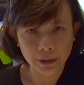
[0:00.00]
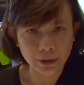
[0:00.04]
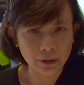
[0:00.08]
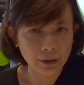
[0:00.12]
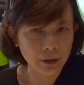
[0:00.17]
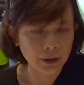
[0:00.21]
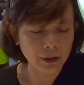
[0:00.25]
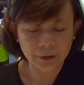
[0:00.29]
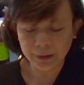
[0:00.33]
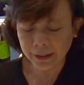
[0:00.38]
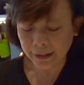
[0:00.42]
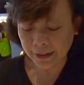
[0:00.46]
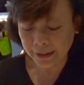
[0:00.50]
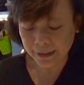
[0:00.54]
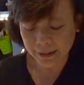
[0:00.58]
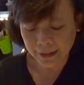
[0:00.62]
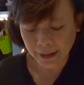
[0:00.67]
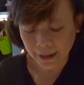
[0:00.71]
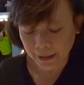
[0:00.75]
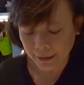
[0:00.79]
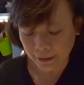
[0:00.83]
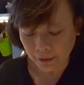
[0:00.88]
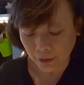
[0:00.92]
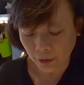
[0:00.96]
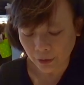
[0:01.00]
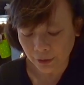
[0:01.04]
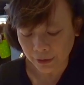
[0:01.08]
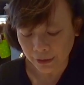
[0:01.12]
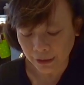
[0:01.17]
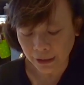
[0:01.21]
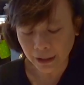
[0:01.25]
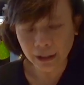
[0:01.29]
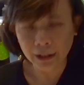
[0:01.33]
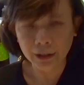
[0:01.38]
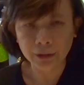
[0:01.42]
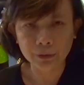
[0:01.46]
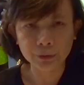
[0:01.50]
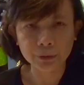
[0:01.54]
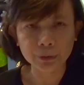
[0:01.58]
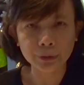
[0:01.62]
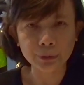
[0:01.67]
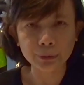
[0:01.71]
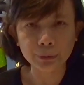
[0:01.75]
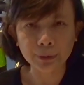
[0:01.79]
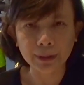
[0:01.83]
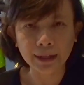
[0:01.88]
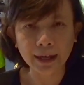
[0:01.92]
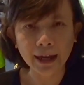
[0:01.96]
it just continue
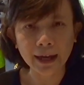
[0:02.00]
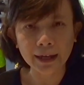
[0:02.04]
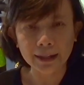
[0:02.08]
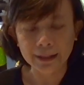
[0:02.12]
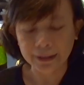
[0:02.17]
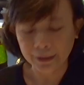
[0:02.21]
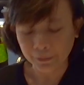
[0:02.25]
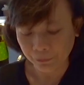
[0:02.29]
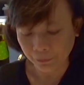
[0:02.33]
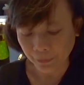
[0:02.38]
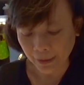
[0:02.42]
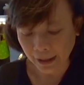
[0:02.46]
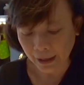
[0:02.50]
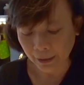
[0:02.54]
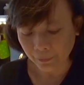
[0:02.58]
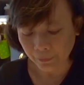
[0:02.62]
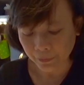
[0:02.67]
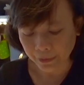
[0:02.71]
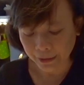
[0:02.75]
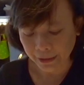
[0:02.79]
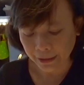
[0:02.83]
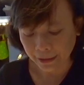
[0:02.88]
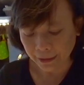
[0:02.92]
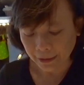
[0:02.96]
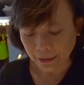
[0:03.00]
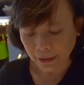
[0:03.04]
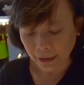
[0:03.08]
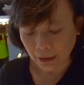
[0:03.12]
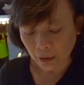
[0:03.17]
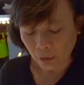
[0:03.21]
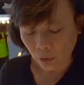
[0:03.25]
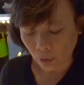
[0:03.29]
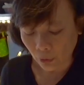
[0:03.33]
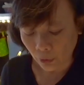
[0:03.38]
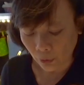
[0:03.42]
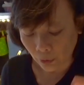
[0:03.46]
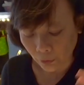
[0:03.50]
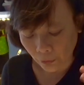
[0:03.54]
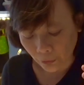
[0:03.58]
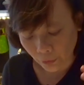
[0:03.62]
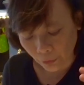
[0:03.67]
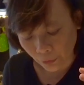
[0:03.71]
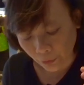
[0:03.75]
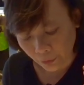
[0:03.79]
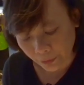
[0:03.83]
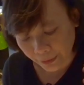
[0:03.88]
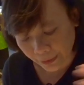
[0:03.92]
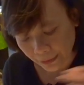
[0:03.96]
to get the flavor
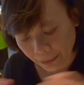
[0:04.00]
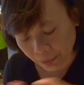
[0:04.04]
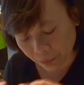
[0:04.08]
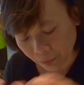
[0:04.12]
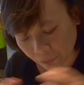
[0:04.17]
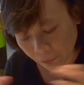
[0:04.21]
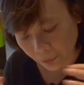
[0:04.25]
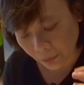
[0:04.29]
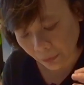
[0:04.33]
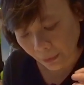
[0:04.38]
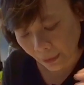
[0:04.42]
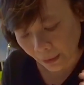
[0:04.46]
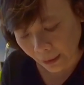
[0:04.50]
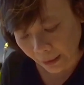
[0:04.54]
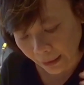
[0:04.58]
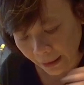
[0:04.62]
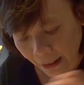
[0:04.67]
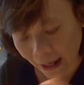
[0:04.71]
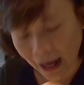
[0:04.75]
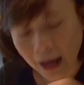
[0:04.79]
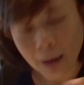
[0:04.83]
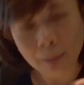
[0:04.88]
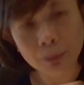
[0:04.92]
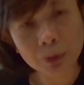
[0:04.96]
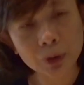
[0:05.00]
all come